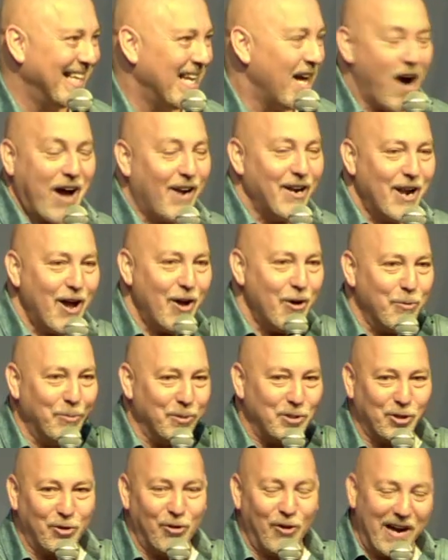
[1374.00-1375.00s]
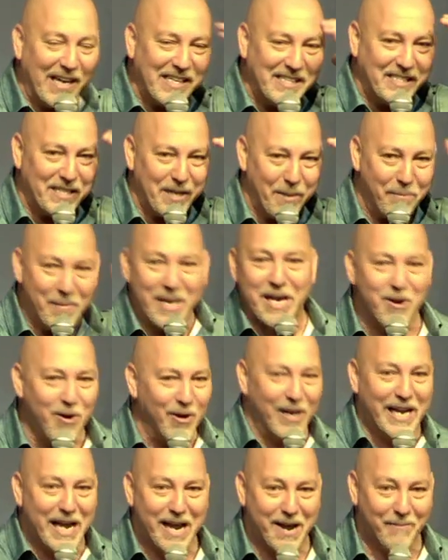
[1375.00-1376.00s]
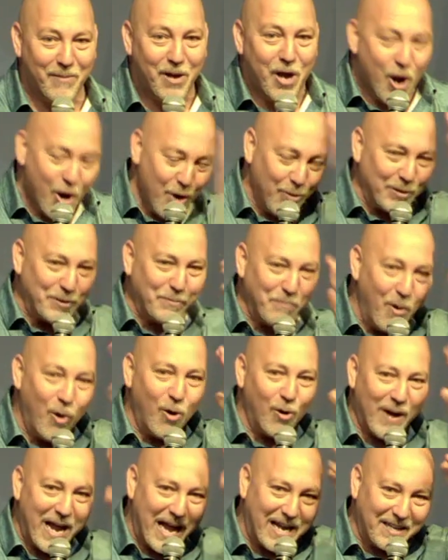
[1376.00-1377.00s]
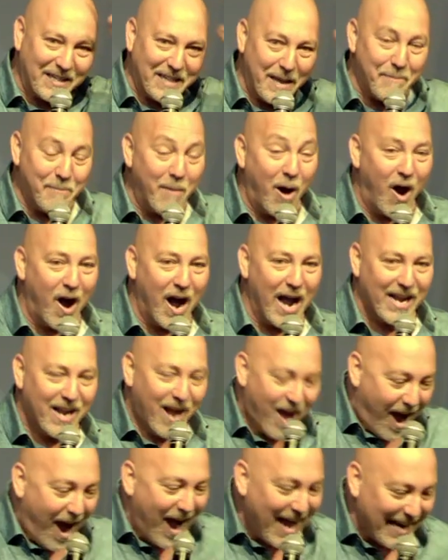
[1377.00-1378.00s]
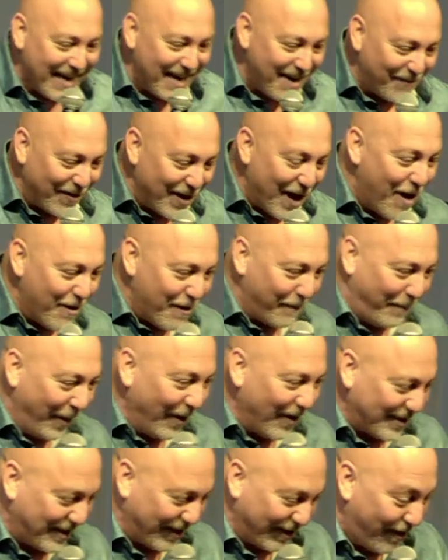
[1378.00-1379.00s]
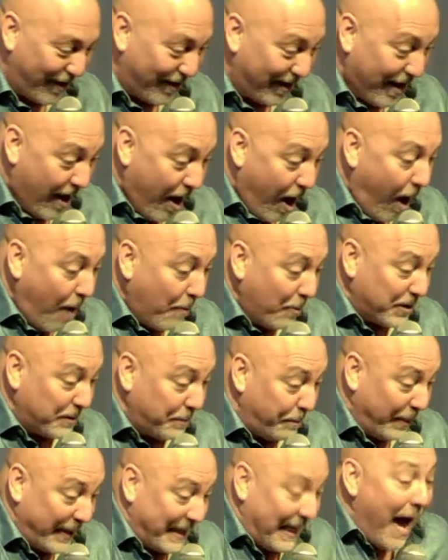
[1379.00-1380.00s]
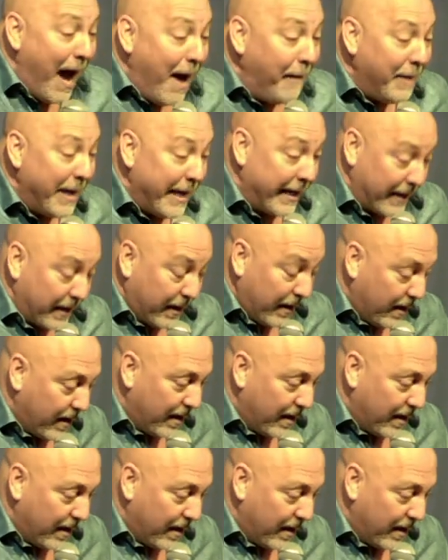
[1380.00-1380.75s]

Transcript: I don't know who was crazier, me or him, who was more out of their mind. I didn't even know the person I, I was becoming.